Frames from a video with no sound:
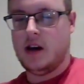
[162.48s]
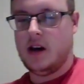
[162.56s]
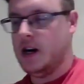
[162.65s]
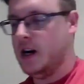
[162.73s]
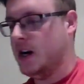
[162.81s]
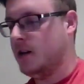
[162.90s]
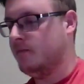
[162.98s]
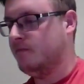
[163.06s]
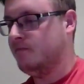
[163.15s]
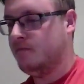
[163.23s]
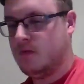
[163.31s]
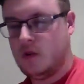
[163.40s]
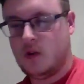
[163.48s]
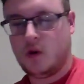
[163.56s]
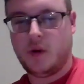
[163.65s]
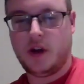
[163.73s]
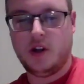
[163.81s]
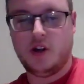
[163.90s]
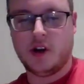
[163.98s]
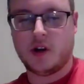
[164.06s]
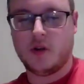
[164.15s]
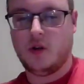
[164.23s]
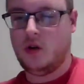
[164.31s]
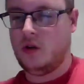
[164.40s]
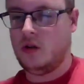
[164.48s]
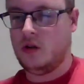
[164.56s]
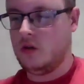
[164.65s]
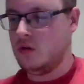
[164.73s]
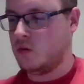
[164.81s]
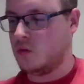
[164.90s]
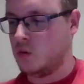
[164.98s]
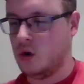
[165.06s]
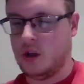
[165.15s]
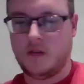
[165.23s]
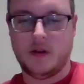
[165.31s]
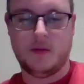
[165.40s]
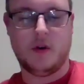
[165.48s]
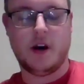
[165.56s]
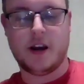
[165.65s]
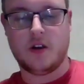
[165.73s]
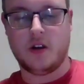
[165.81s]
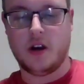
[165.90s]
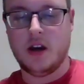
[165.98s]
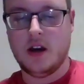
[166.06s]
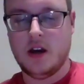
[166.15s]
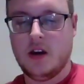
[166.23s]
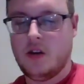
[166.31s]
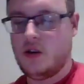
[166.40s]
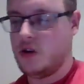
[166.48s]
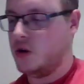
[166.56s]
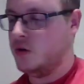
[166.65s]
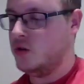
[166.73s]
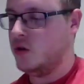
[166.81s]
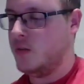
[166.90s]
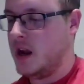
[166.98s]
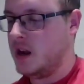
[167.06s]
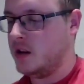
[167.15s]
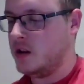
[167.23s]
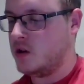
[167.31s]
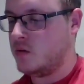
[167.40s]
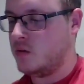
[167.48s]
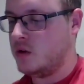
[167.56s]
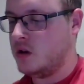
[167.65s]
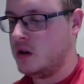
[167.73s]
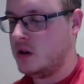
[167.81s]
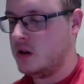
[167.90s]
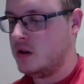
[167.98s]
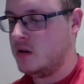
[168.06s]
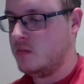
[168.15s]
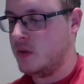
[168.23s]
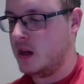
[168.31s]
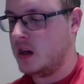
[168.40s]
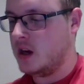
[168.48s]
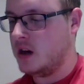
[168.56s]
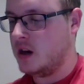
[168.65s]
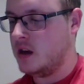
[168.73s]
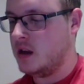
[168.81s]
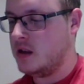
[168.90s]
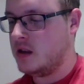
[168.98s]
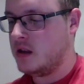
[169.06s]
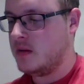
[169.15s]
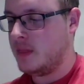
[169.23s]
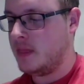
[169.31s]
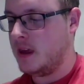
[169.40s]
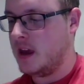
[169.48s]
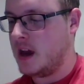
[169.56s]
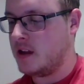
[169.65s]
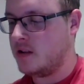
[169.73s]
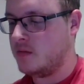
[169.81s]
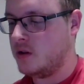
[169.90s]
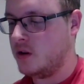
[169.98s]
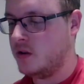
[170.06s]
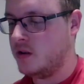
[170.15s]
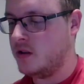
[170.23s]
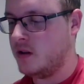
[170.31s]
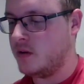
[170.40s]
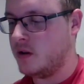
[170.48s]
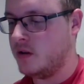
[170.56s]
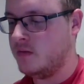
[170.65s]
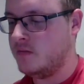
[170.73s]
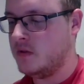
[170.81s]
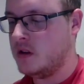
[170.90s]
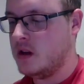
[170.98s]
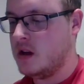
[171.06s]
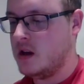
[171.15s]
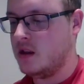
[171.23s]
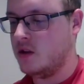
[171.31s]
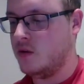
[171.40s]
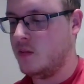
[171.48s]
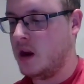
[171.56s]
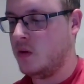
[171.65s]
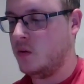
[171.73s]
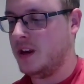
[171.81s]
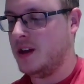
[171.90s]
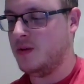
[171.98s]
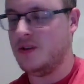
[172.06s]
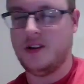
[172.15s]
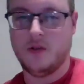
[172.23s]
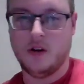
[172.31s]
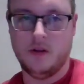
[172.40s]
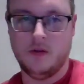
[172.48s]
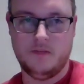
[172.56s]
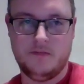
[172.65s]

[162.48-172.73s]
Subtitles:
like. Quick general rule of thumb. Oh, actually, so domain on this one, because the asymptote is 0, the domain will equal 0